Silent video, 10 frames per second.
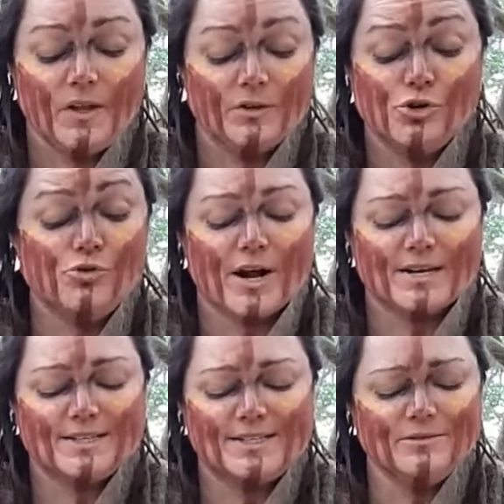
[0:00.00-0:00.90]
Torak
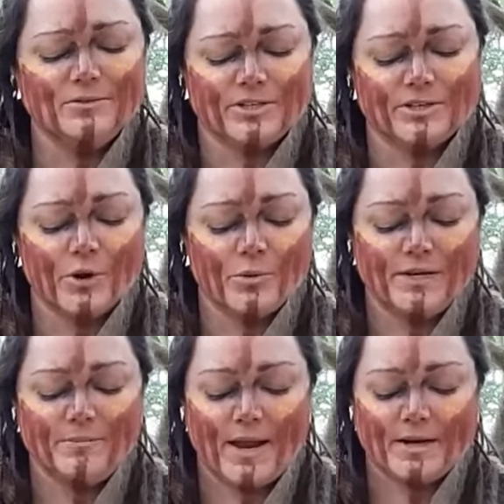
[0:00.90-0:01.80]
still didn't know what he
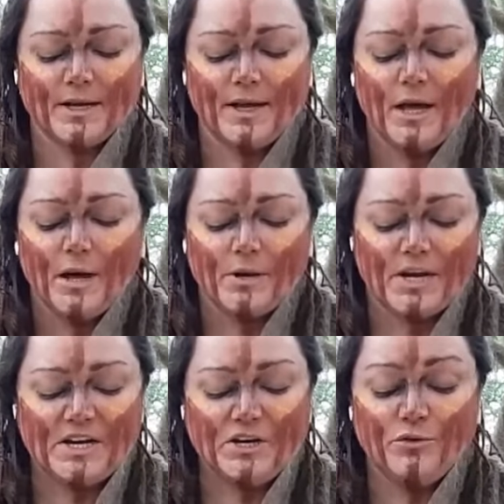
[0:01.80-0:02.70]
meant, but
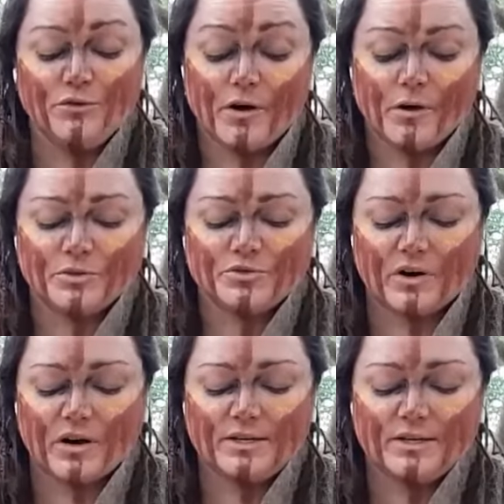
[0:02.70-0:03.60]
he knew Far was
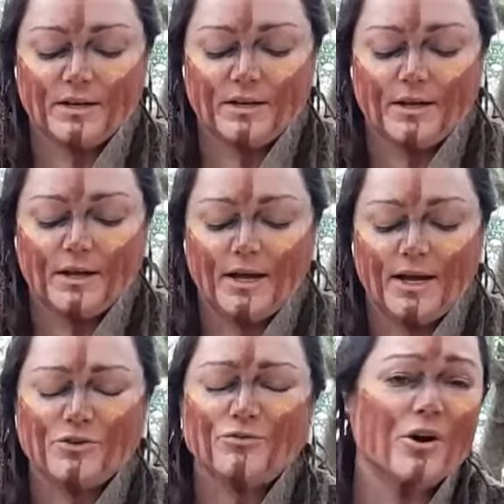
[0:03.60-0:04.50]
right.
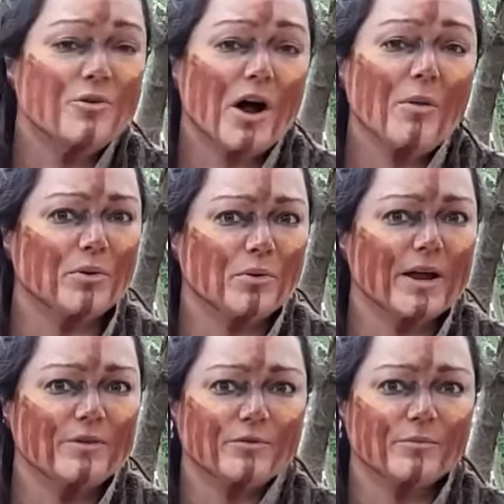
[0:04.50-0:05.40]
He'd grown up away
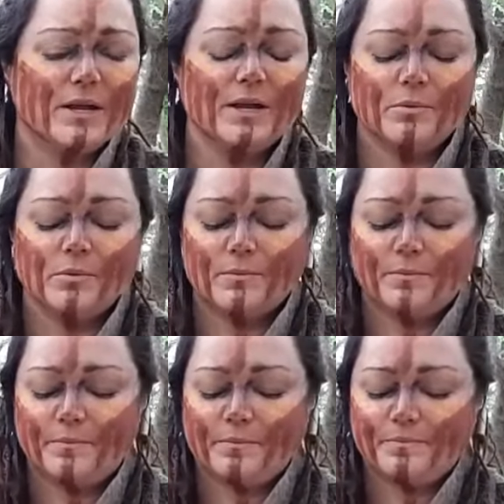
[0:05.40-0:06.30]
from people.
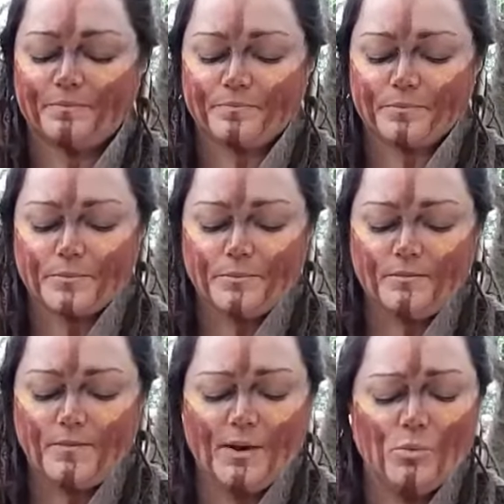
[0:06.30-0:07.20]

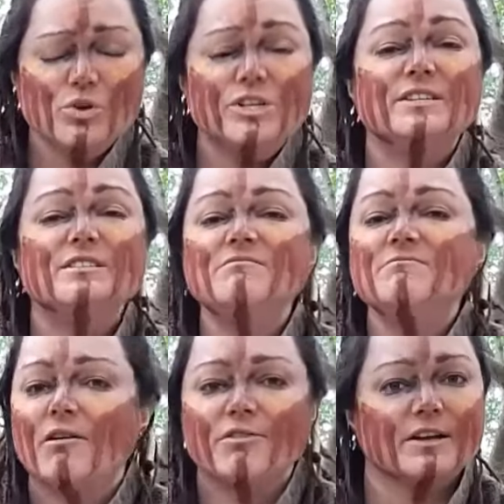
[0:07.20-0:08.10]
He wanted
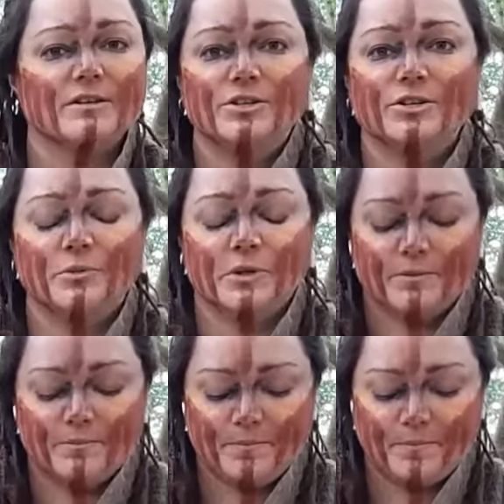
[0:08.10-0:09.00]
nothing to do with
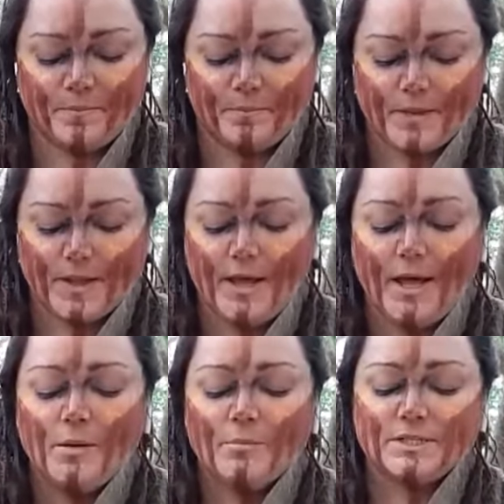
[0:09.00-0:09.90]
them.
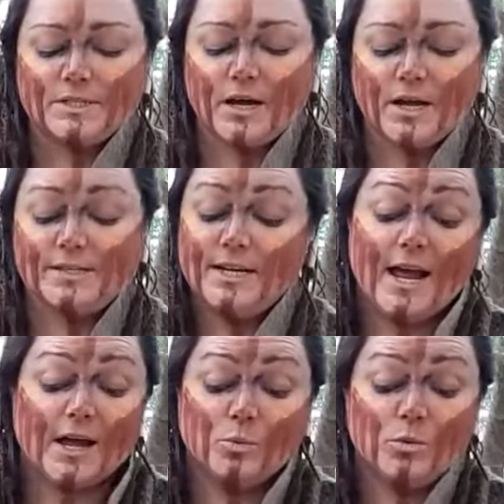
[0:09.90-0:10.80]
Besides, he
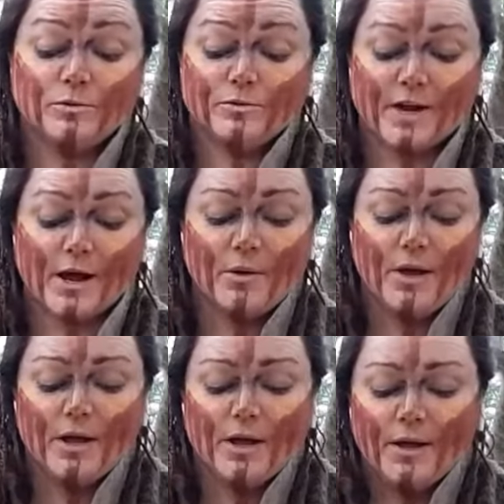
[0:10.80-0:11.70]
had Wolf now.
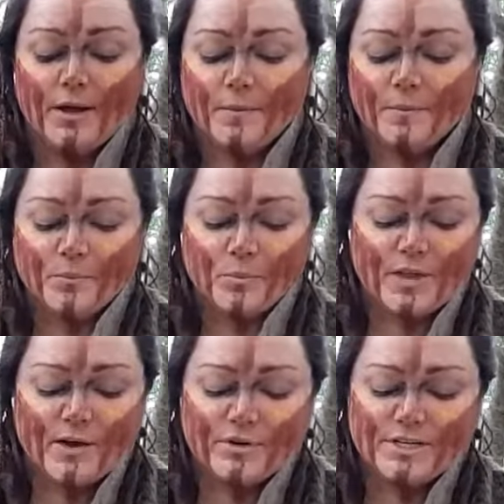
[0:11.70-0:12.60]
With
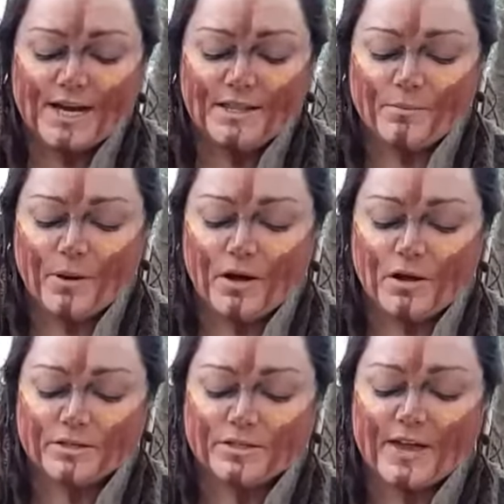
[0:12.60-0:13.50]
every day that
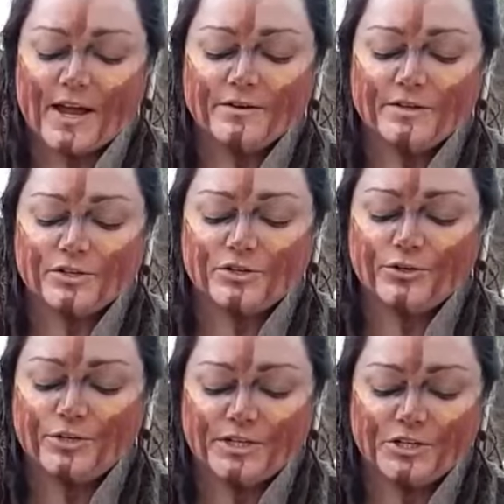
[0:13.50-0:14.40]
passed, they
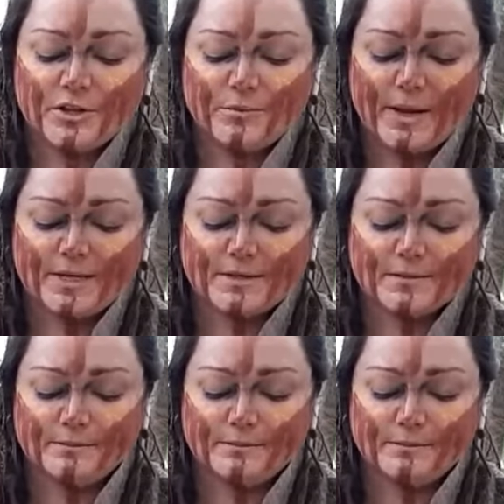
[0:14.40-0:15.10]
understood each other better.